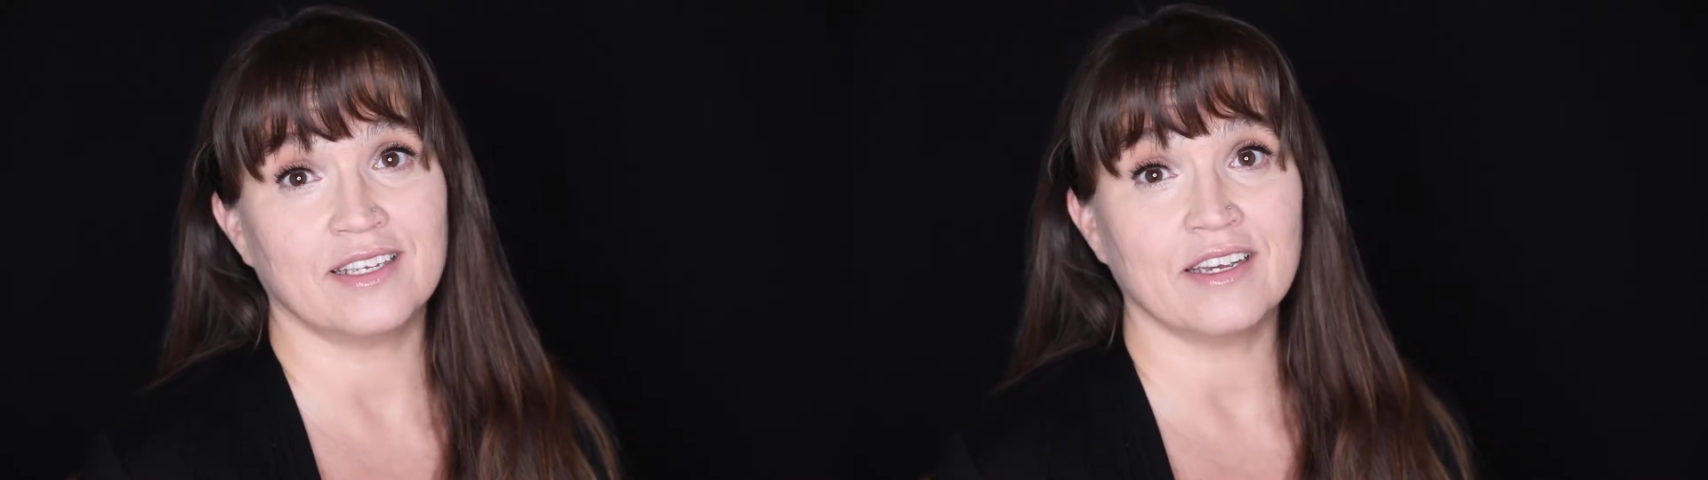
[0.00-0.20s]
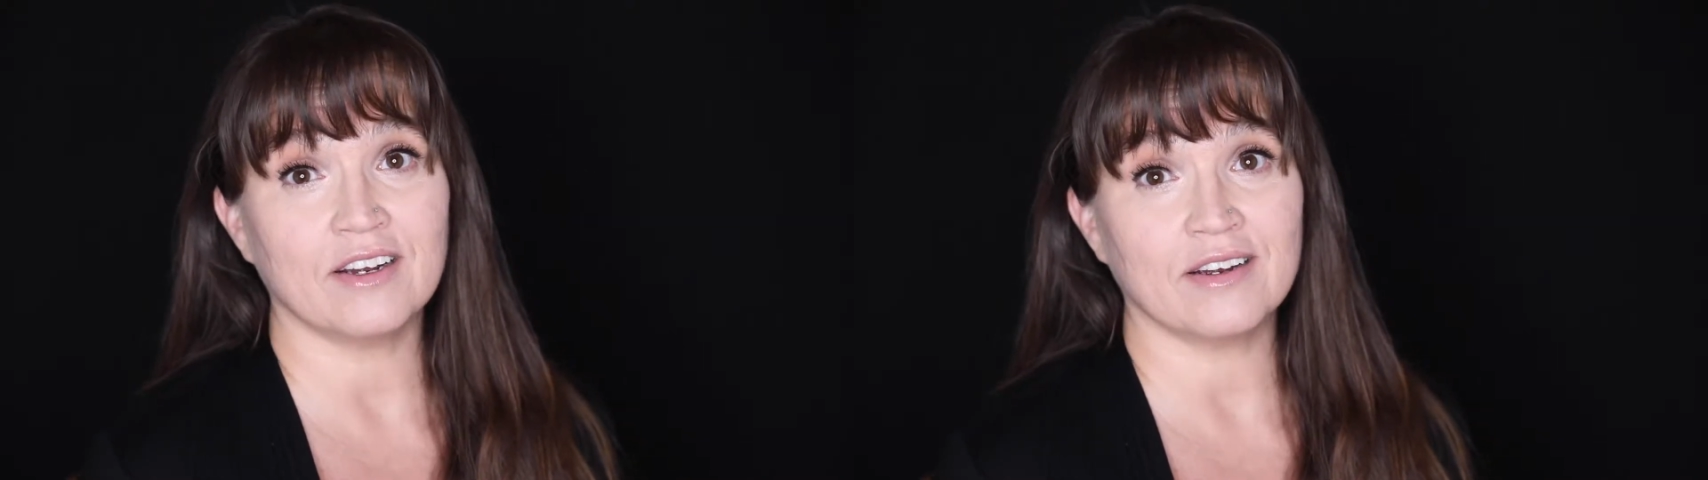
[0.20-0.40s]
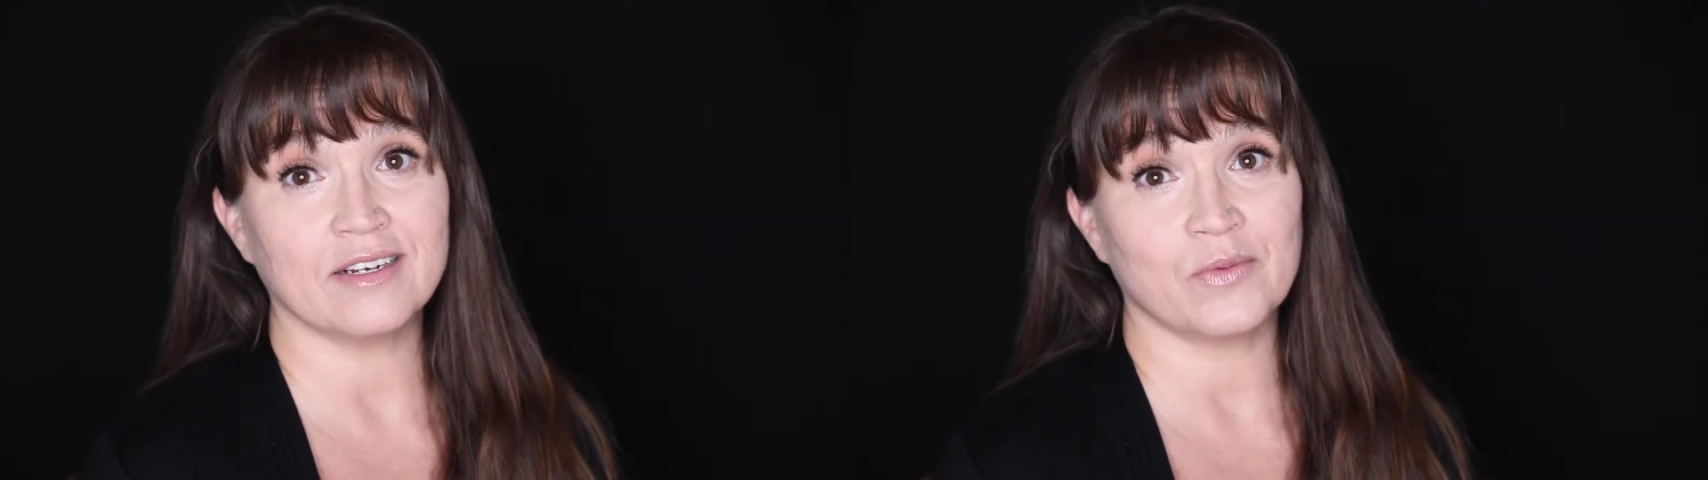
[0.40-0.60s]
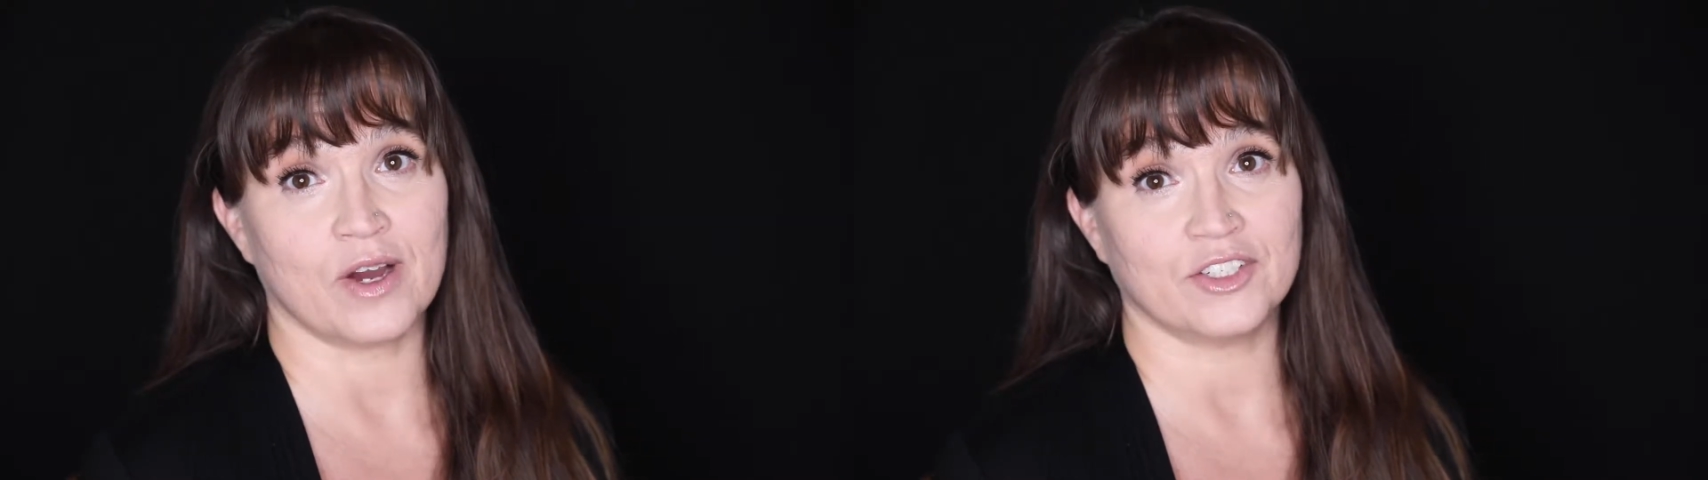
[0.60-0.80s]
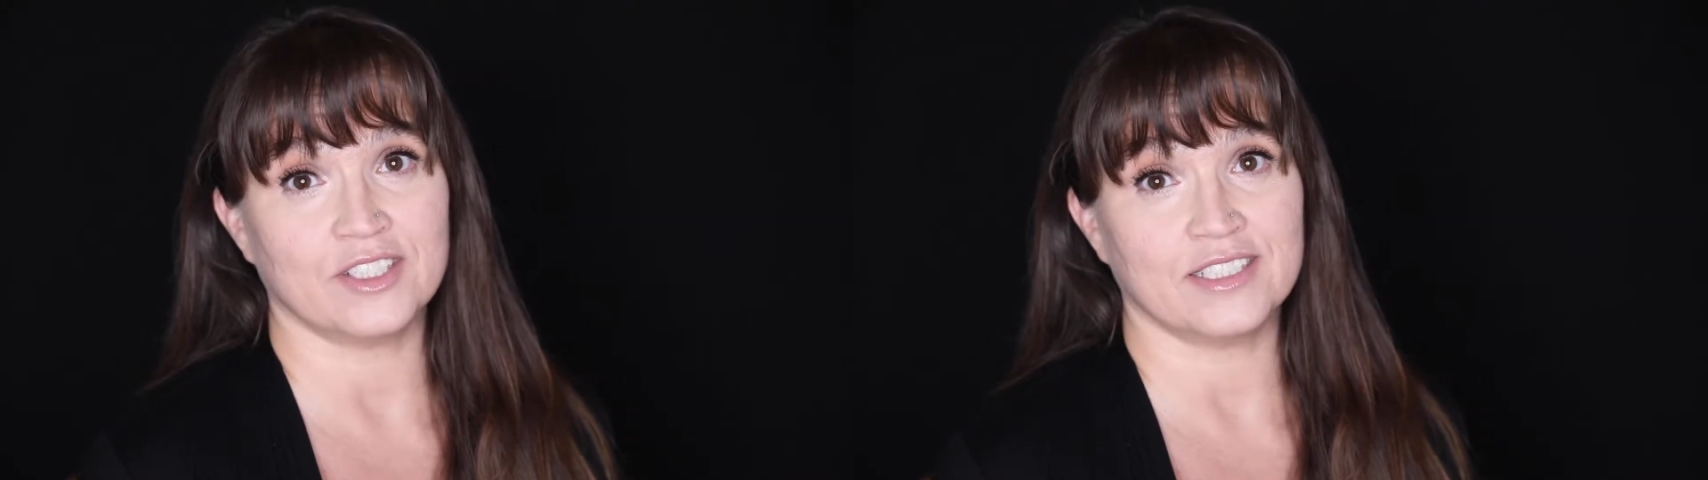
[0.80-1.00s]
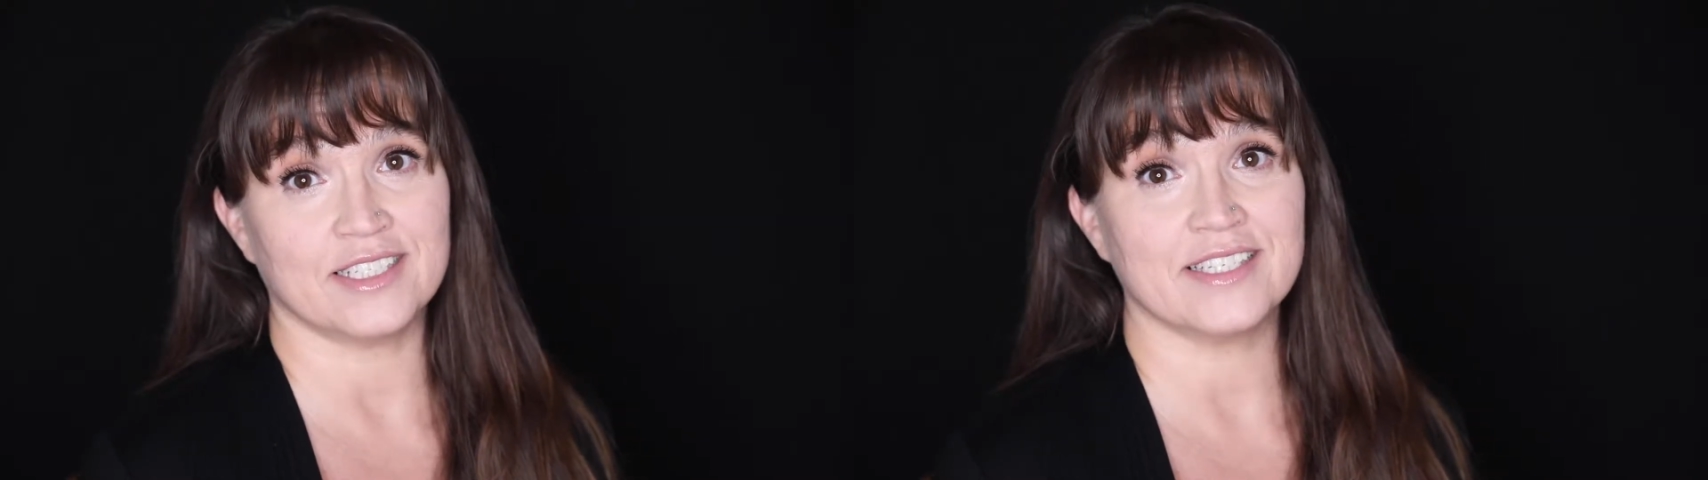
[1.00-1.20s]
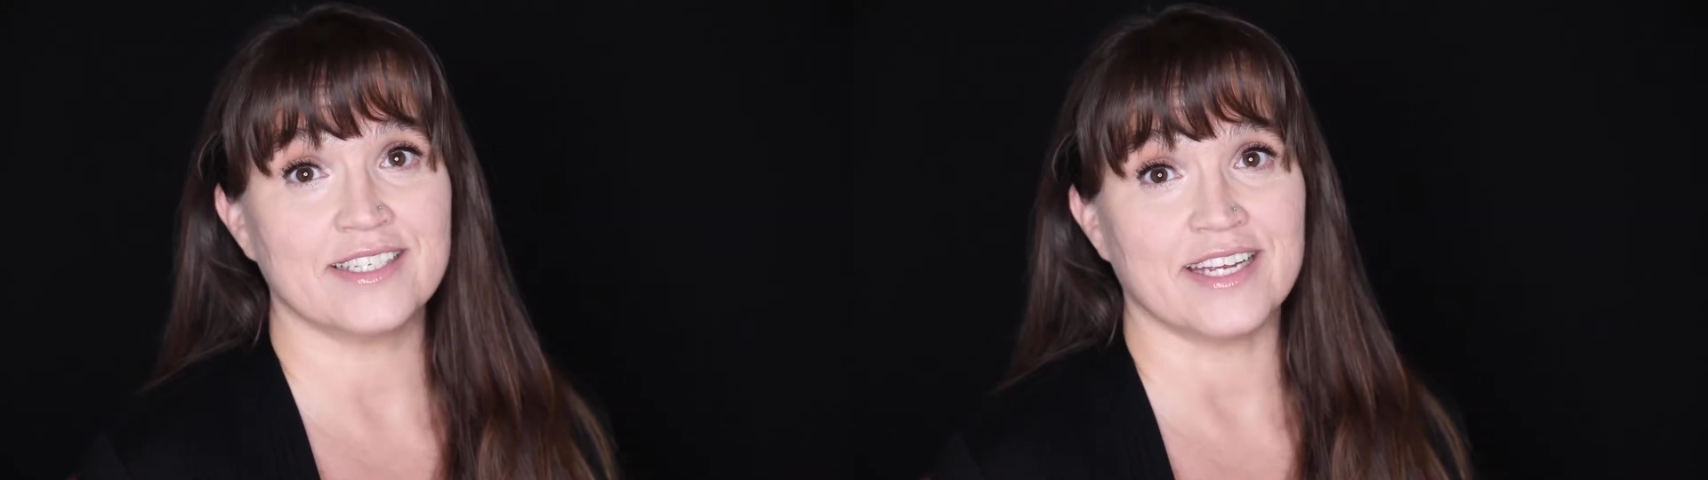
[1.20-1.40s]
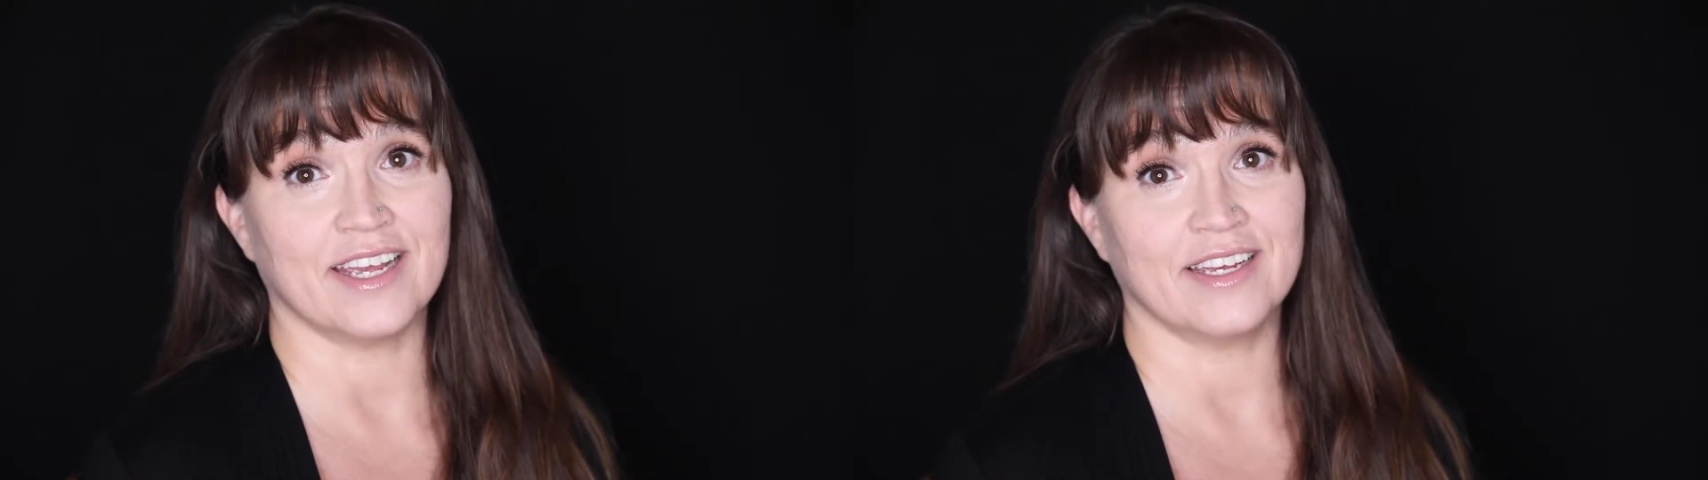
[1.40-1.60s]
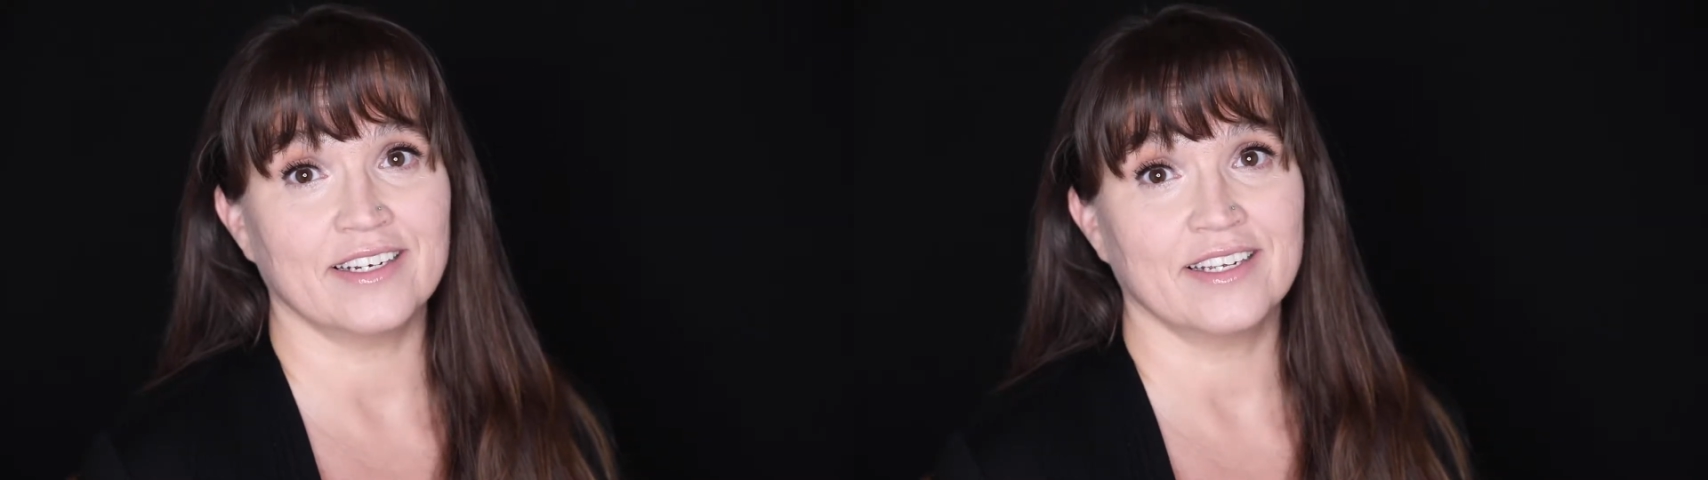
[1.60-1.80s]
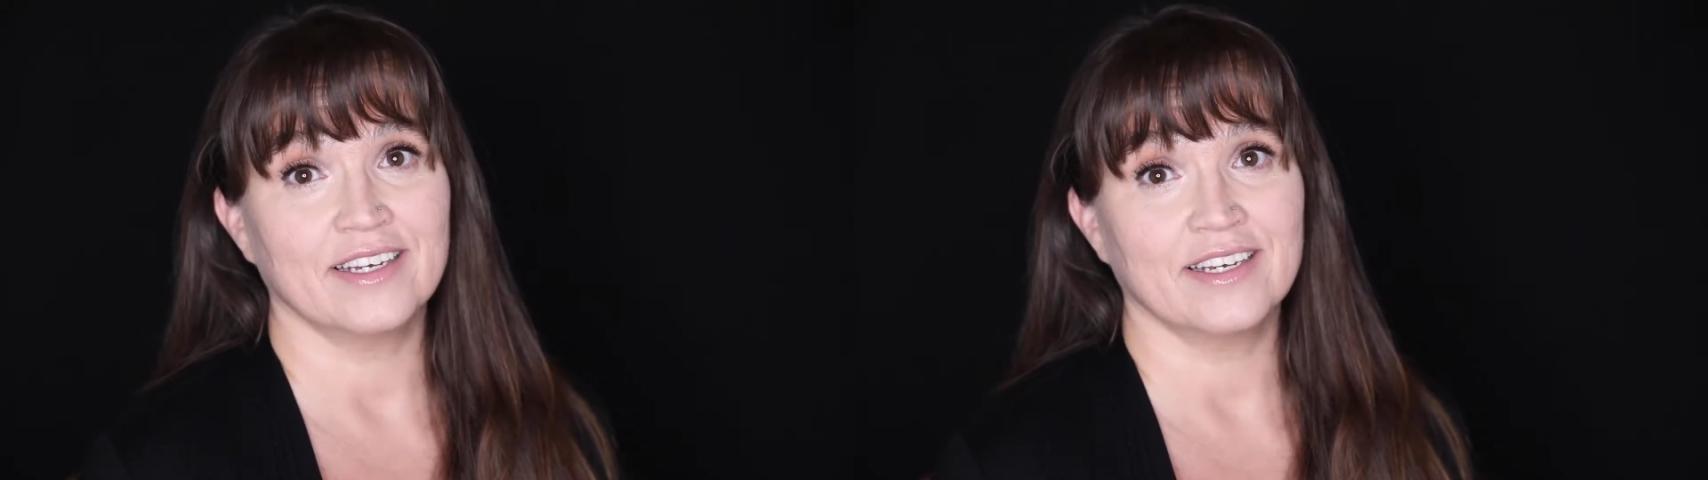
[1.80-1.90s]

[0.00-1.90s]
here in Washington State.